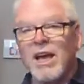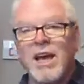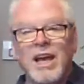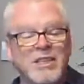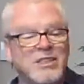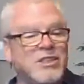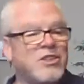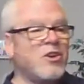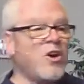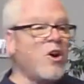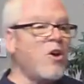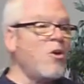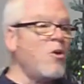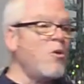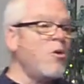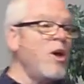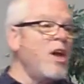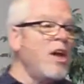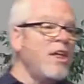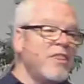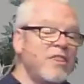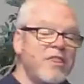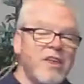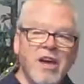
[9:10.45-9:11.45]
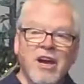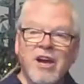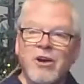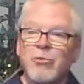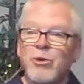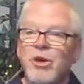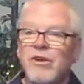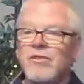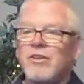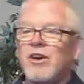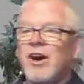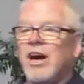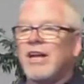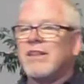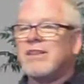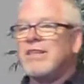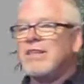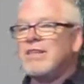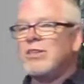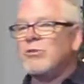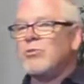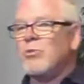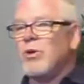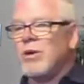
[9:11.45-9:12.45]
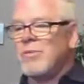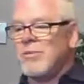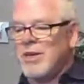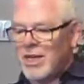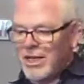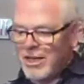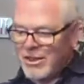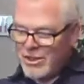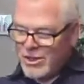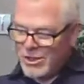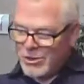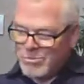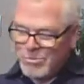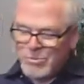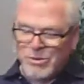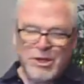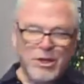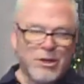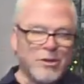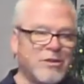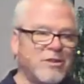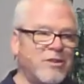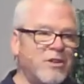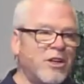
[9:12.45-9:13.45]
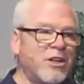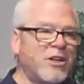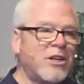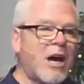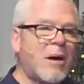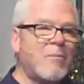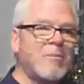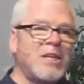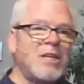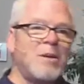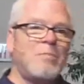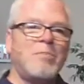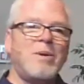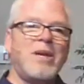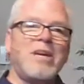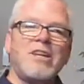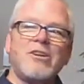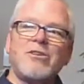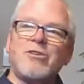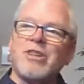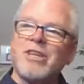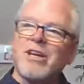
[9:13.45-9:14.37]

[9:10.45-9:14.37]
And so there we've got these women, and they're, they're, they're coming to Peter,